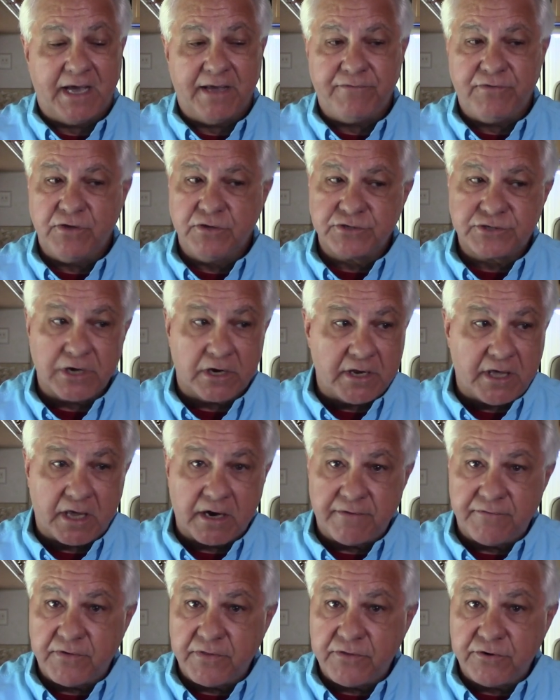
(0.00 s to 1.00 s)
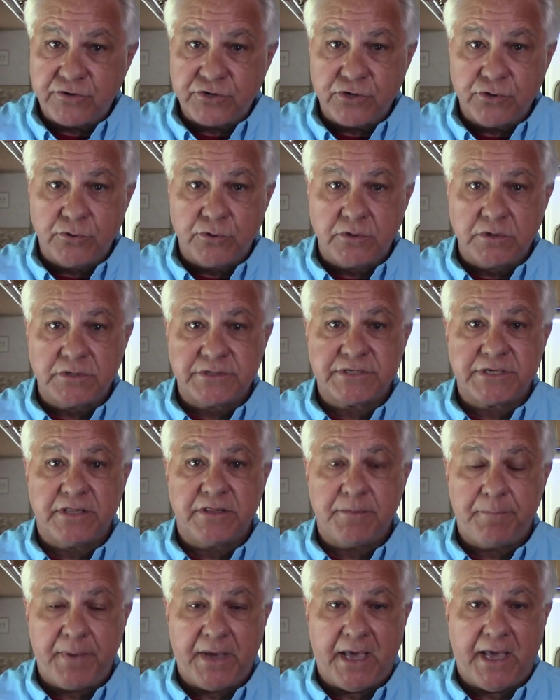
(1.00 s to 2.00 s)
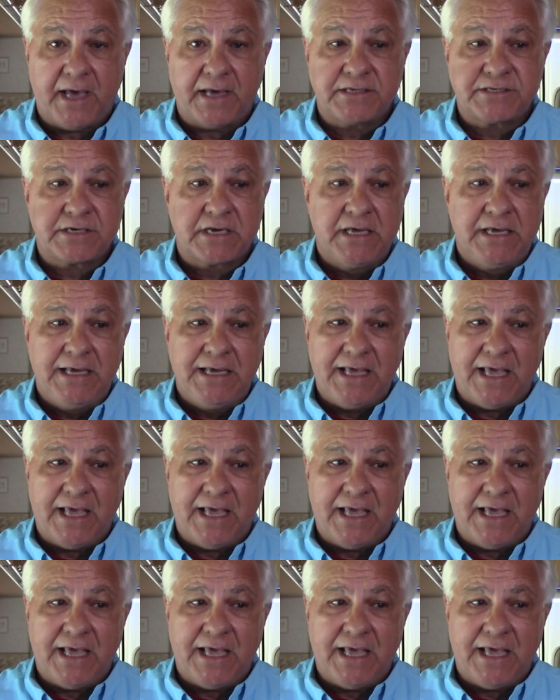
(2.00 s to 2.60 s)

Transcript: I've used a lot of other tools in the past,